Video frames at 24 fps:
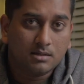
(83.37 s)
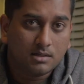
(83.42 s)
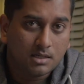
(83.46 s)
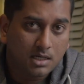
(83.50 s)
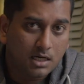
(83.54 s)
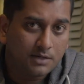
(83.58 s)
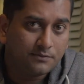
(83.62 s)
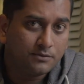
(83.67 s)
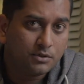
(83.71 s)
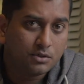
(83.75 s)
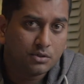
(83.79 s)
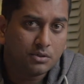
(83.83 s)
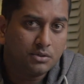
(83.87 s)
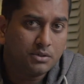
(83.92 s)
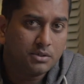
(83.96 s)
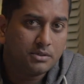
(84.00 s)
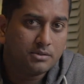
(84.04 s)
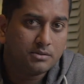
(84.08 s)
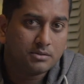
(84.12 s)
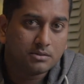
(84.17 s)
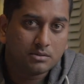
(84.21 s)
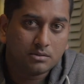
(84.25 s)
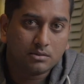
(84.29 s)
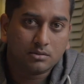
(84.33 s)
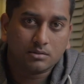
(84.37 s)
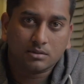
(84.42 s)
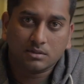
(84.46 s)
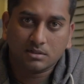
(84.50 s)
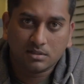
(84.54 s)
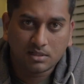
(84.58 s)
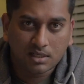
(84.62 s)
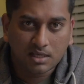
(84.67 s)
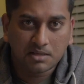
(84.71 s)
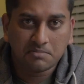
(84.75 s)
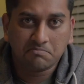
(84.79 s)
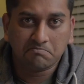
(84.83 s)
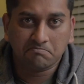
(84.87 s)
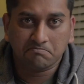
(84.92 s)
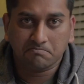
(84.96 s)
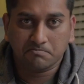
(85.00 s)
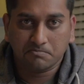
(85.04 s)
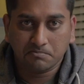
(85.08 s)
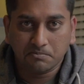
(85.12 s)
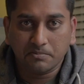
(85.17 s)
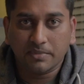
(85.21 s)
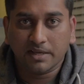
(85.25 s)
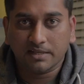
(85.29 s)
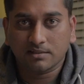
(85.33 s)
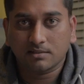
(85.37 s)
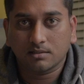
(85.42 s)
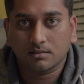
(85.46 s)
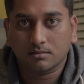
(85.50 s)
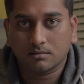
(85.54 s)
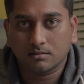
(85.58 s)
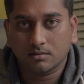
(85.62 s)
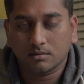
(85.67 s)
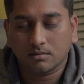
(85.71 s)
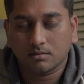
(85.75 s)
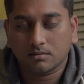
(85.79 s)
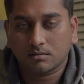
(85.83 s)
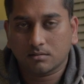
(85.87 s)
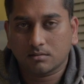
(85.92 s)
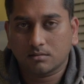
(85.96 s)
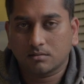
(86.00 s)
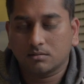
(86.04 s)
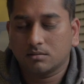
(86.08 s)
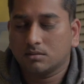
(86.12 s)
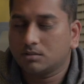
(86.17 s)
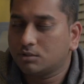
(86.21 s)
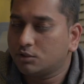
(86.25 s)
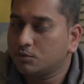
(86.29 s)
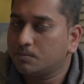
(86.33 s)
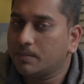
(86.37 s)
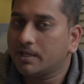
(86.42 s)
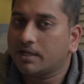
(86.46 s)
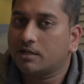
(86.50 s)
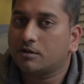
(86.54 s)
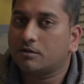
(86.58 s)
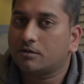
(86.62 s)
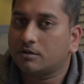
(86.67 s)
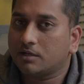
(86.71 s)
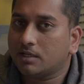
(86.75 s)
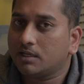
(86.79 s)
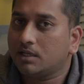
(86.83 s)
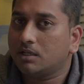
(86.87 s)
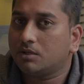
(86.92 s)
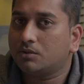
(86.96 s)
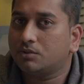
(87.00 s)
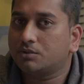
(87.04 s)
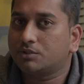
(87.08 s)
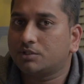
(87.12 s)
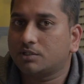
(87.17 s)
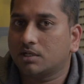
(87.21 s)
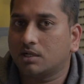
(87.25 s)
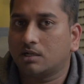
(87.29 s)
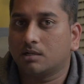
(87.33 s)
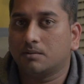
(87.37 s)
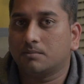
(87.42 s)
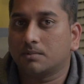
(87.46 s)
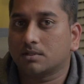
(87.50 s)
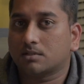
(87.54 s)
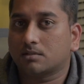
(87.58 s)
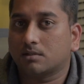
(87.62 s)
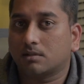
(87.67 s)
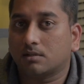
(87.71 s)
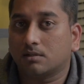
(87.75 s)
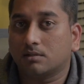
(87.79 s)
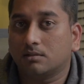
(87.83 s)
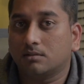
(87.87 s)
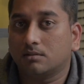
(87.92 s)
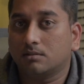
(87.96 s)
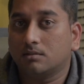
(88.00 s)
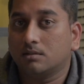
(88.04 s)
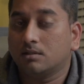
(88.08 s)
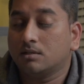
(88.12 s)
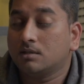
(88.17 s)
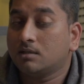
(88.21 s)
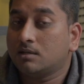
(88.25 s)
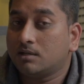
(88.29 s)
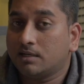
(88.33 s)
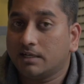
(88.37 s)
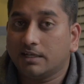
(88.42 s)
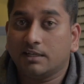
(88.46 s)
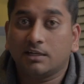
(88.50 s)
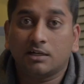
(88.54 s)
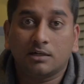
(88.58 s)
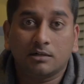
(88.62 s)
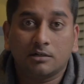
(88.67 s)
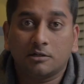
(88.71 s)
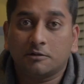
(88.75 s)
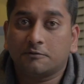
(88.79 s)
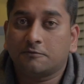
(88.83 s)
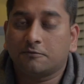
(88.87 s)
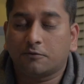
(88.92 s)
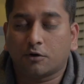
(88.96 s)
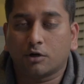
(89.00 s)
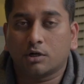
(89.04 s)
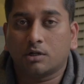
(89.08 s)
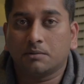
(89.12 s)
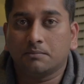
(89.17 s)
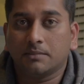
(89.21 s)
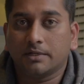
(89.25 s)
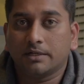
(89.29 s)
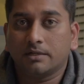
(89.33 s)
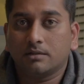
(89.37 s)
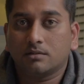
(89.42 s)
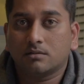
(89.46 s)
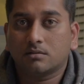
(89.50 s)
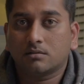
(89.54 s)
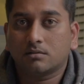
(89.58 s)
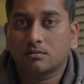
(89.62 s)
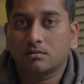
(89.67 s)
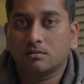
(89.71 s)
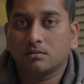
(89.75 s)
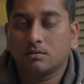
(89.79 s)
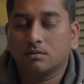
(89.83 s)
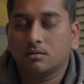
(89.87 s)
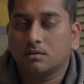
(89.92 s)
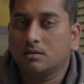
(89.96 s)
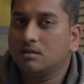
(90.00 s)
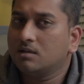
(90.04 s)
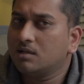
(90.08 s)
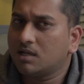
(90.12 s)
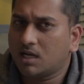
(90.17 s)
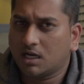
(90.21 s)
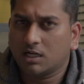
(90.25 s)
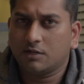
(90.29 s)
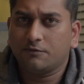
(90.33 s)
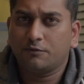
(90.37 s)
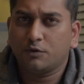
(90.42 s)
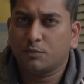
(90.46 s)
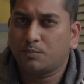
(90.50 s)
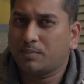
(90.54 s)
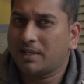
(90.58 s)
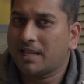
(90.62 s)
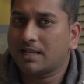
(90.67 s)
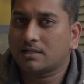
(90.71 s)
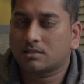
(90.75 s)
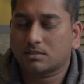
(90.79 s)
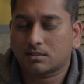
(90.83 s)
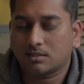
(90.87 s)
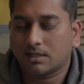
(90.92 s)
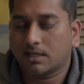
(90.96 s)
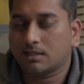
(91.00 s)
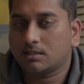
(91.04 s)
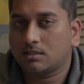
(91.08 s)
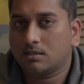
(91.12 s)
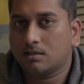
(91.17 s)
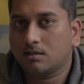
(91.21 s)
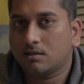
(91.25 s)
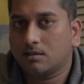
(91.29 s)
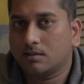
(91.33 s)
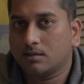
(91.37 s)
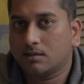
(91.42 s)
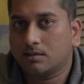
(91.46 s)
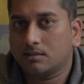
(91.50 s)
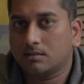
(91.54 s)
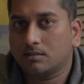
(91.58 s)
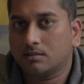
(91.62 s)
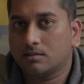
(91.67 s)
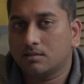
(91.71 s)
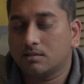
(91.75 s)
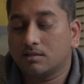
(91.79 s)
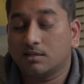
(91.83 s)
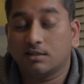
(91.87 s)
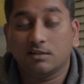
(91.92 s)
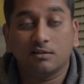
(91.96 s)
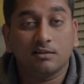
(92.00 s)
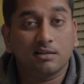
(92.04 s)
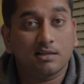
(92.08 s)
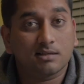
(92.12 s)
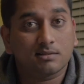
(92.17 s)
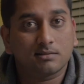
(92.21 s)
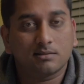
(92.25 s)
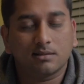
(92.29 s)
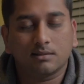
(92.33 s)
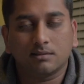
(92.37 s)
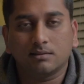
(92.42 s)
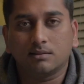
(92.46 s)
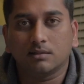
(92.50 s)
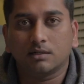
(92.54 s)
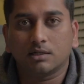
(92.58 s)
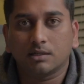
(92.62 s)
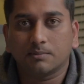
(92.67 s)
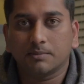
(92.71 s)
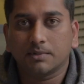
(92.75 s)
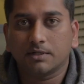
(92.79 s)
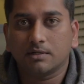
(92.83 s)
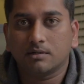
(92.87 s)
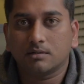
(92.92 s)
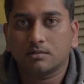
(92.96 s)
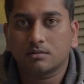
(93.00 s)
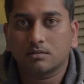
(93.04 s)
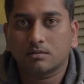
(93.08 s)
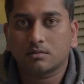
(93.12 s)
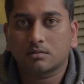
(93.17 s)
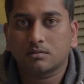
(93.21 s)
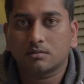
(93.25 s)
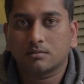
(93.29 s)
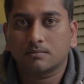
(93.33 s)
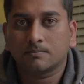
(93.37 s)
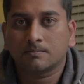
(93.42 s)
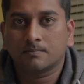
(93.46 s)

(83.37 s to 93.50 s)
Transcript: and we're going to use those same basic things to make a really good Chana Masala in under 40 minutes. And if you plan slightly ahead, in less than 30 minutes.